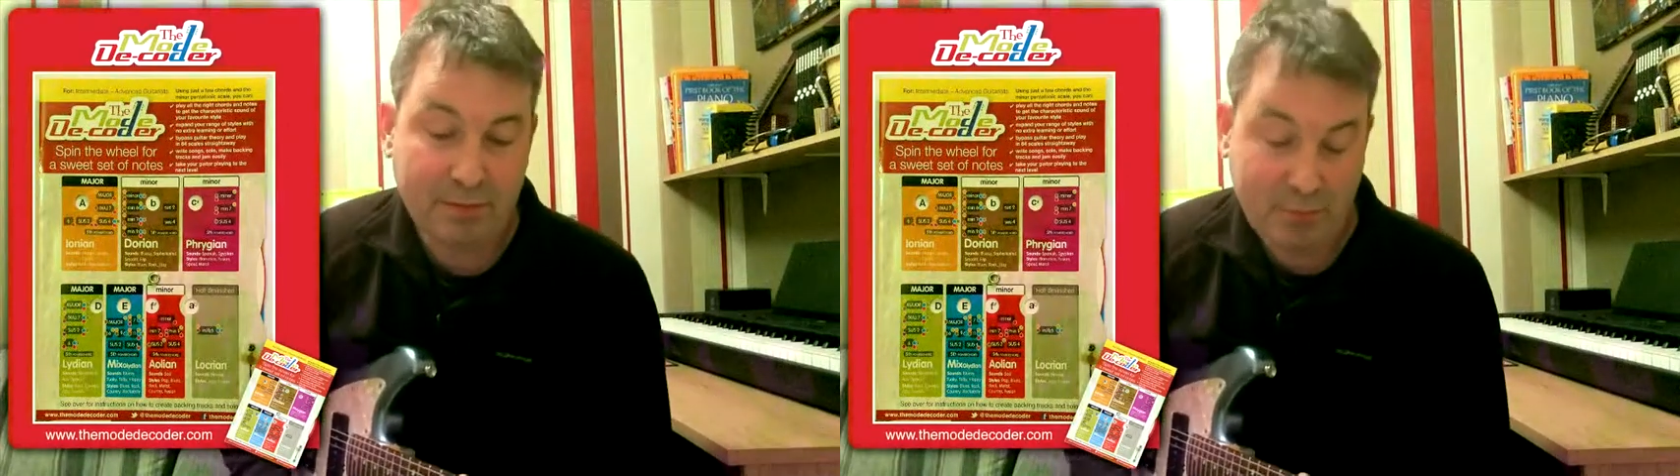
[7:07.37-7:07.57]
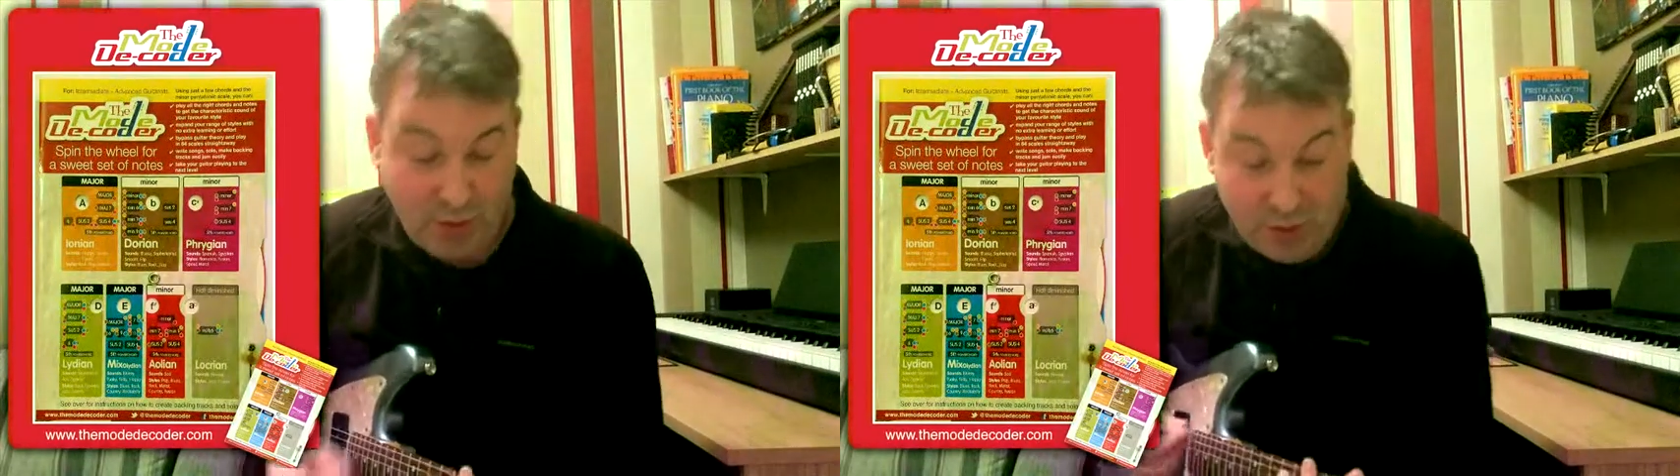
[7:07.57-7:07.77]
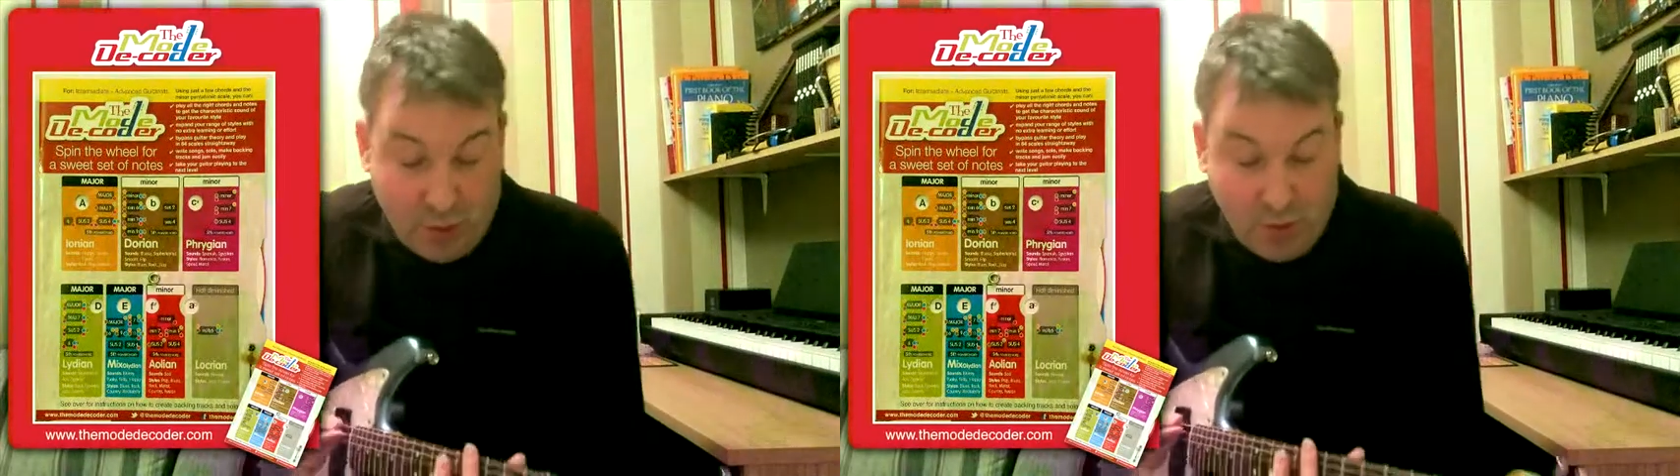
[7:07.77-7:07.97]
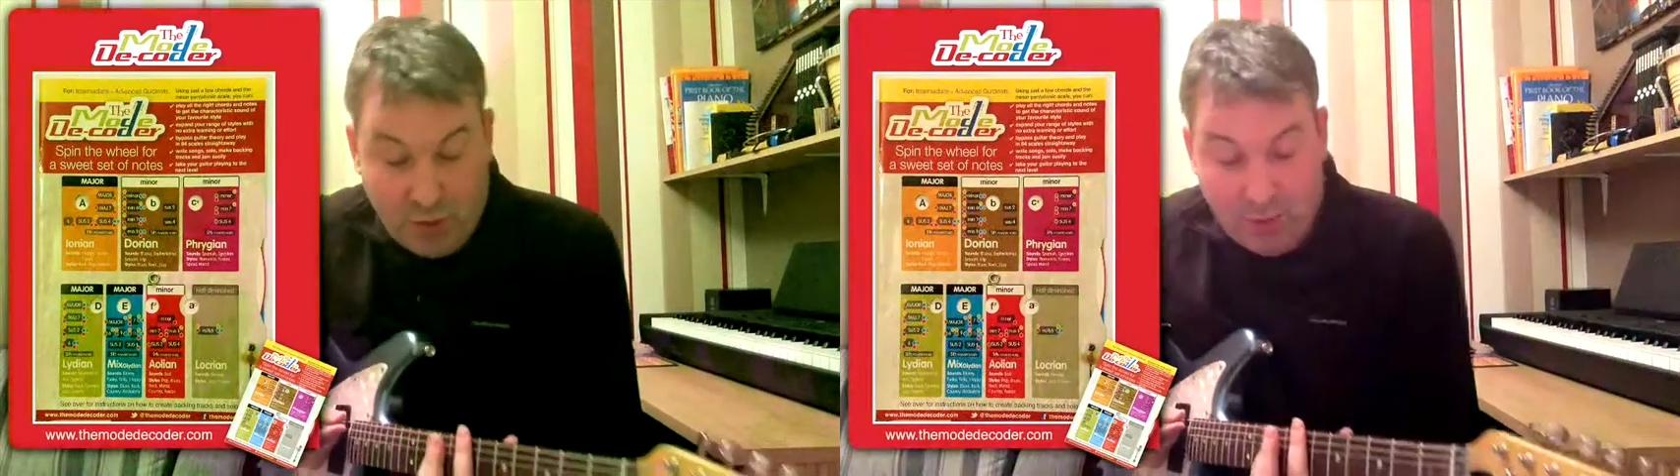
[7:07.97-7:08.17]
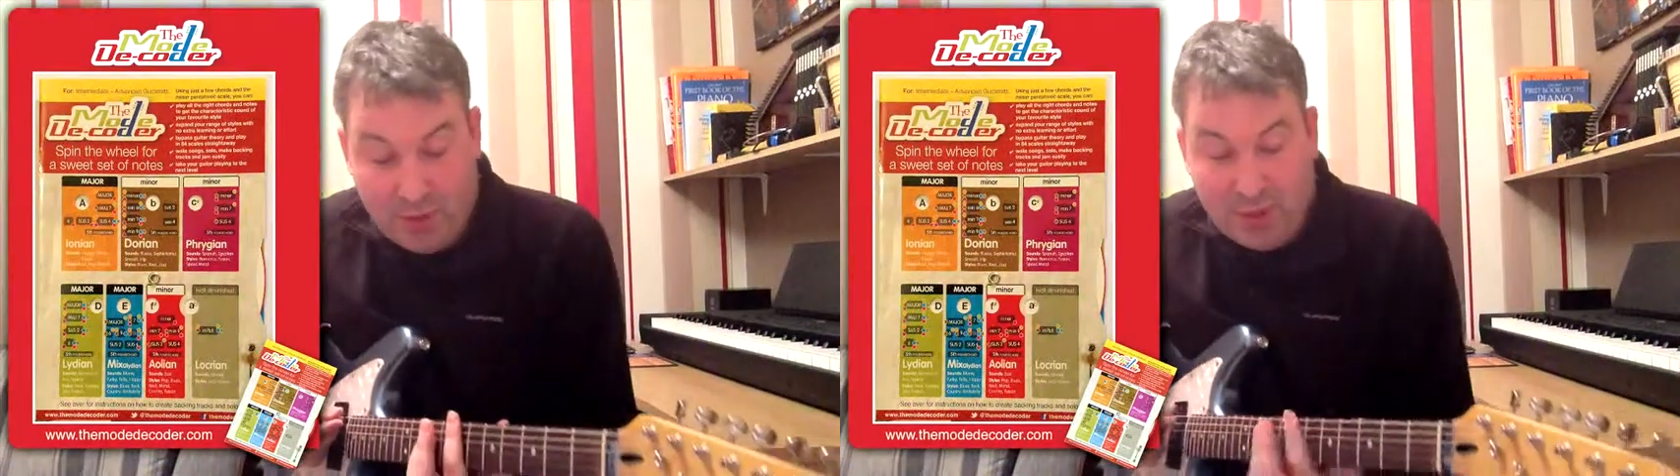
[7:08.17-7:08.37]
So that's what you could
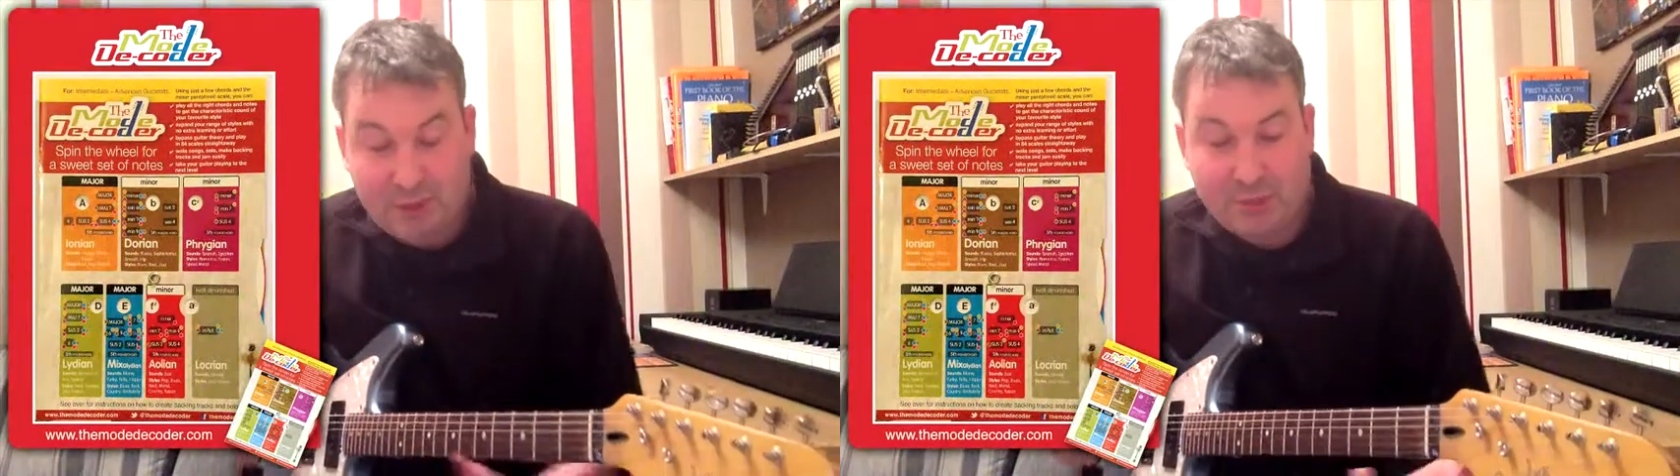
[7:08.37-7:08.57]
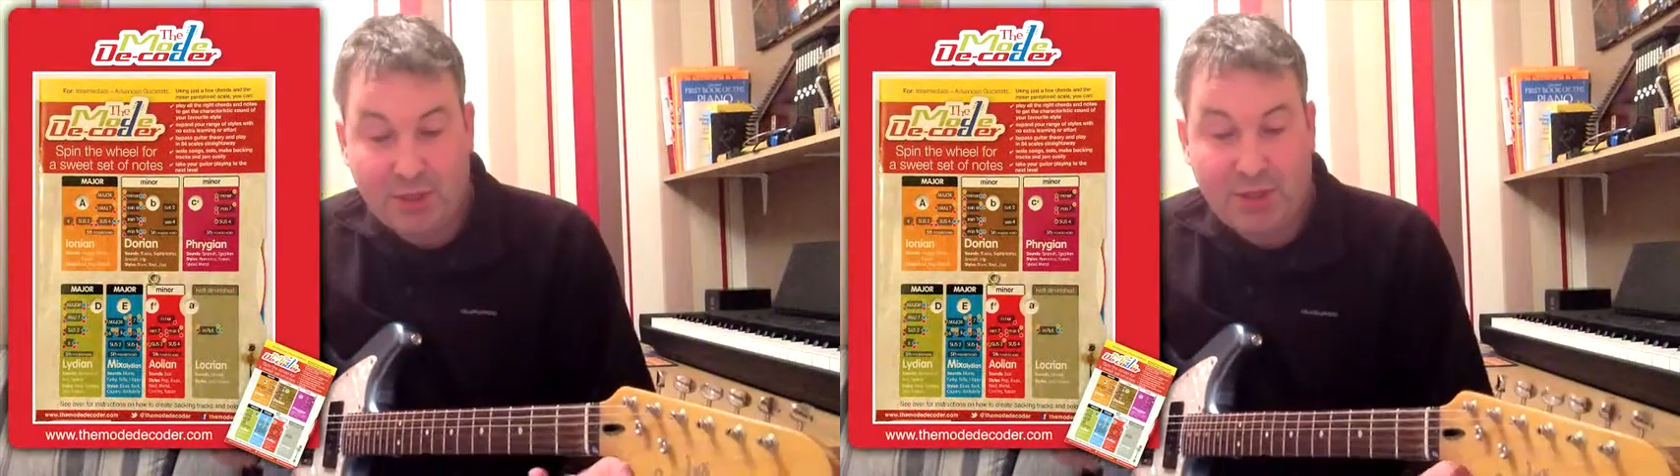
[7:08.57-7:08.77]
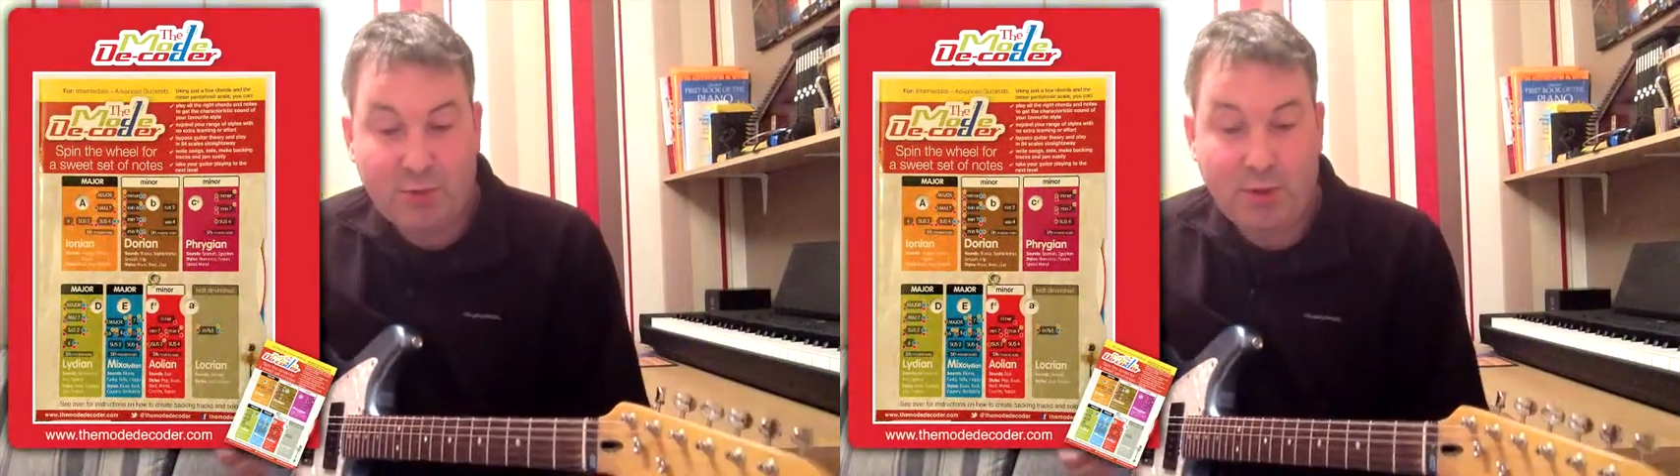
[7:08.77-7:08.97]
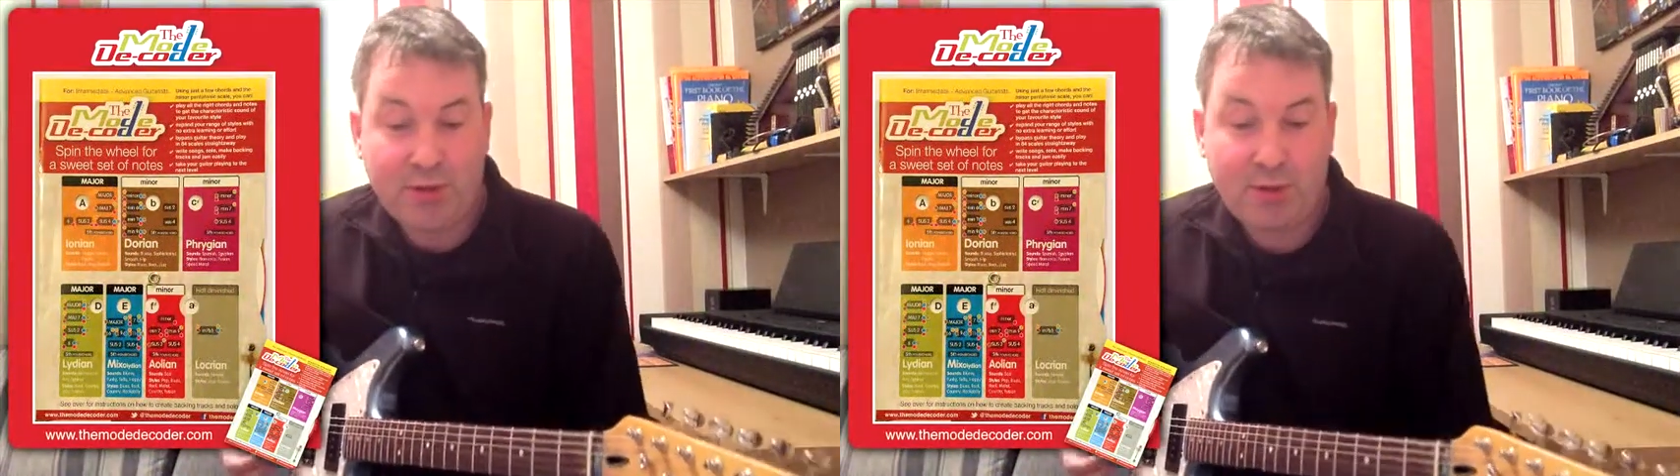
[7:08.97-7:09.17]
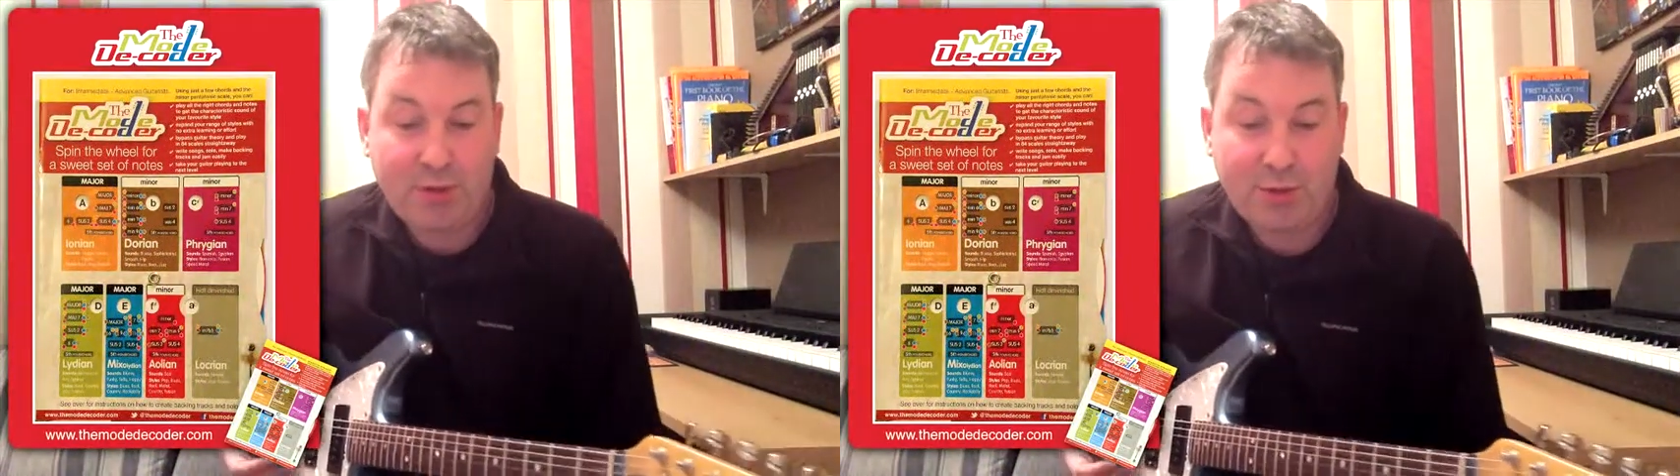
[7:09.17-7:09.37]
do in this
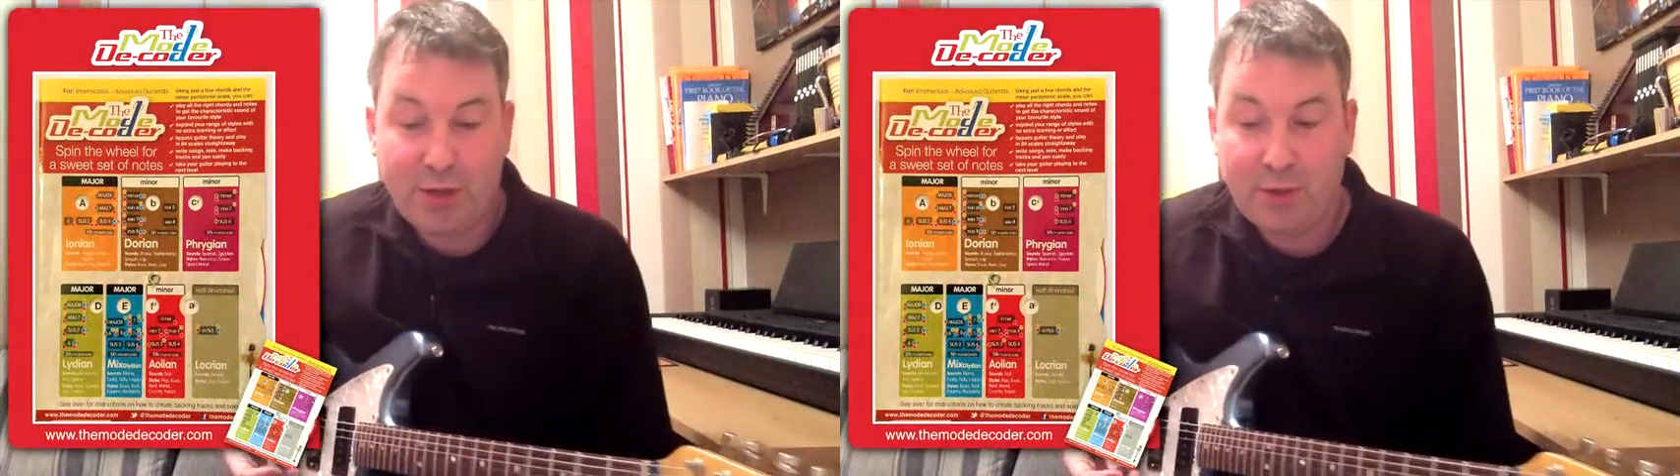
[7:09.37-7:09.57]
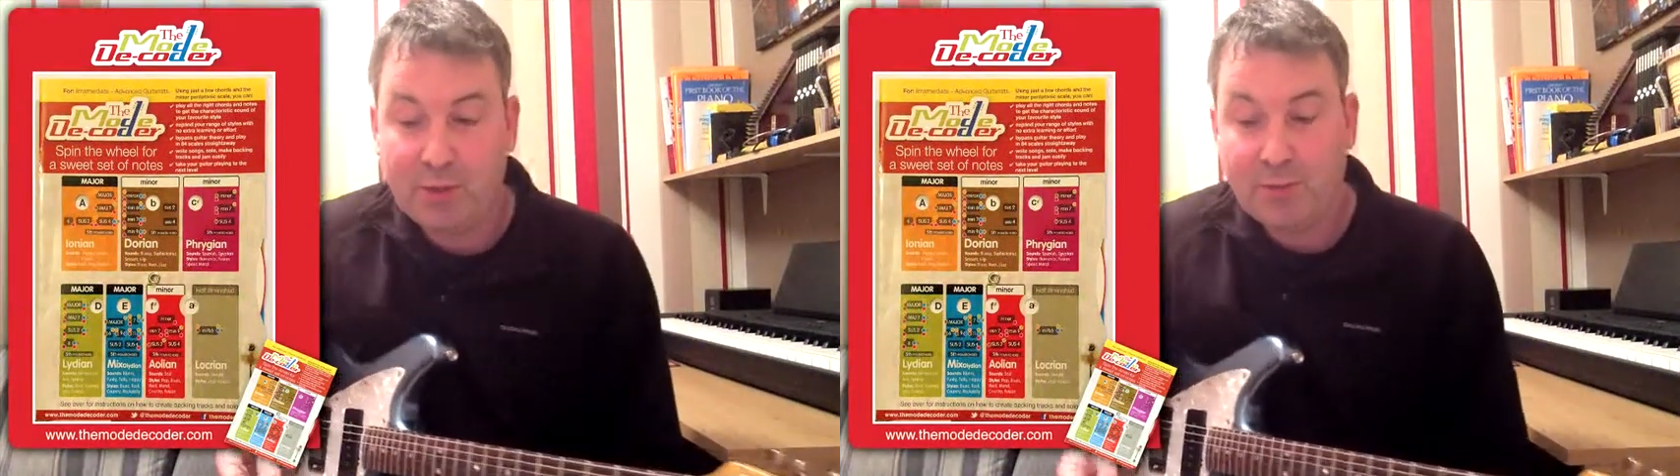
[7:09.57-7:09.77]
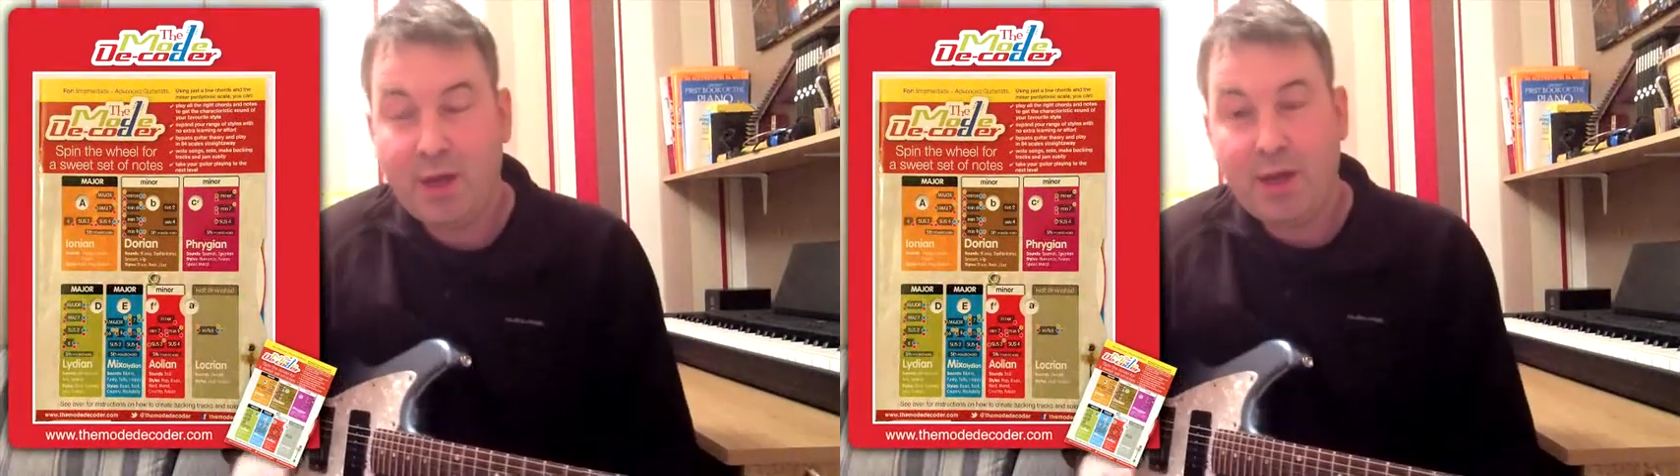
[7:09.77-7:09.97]
situation. That's quite good.